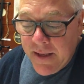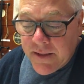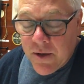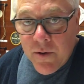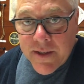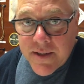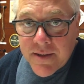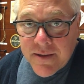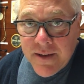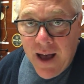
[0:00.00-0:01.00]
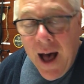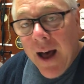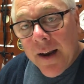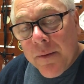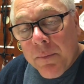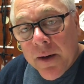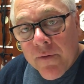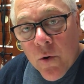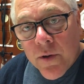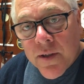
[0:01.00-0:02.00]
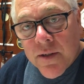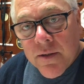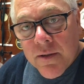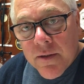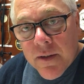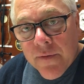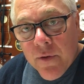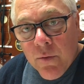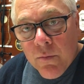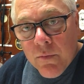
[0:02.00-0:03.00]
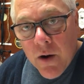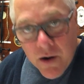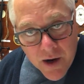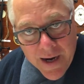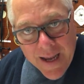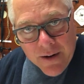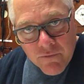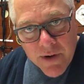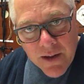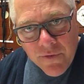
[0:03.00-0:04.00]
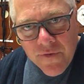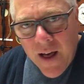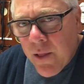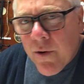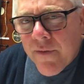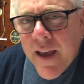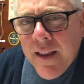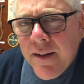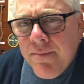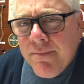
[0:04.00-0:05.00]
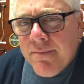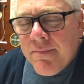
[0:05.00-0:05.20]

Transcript: So it's odd, but of course, if you are, again, a real follower of Galen,